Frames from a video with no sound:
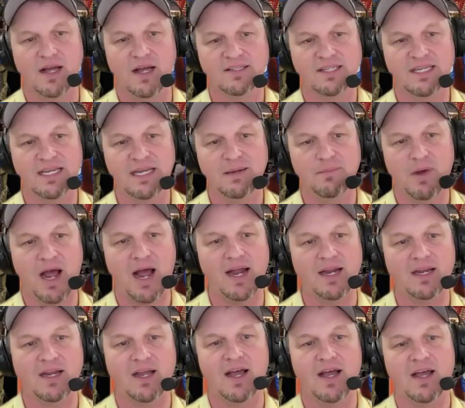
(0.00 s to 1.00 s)
team
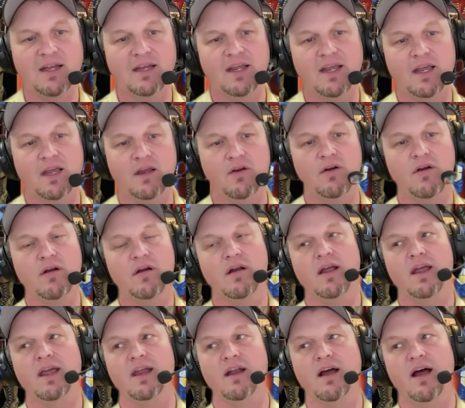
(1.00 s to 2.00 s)
icon here.
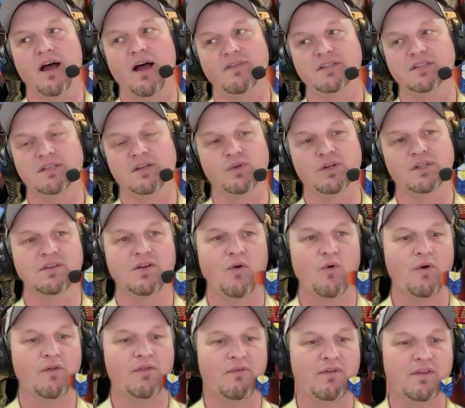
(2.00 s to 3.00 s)
And obviously, when it's an
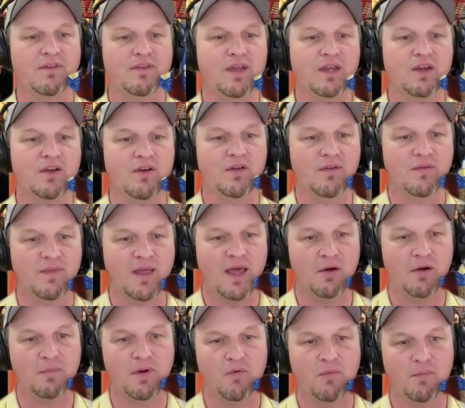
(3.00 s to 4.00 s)
Orthrus figure,
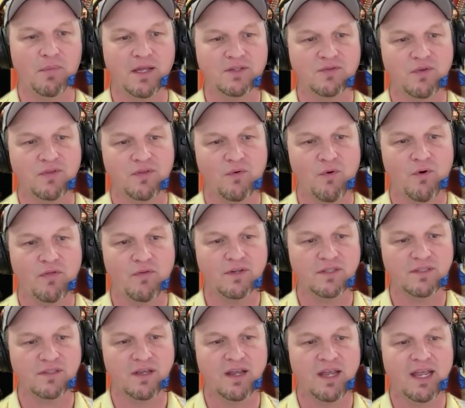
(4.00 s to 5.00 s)
that'll be replaced with the
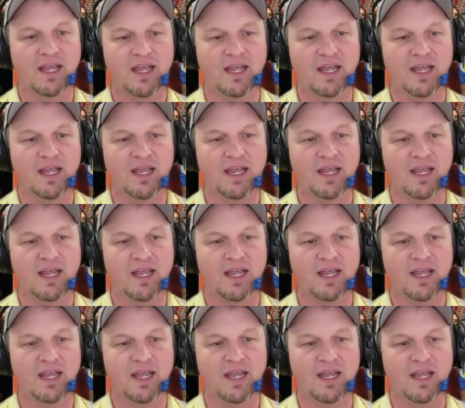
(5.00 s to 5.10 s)
Orthrus.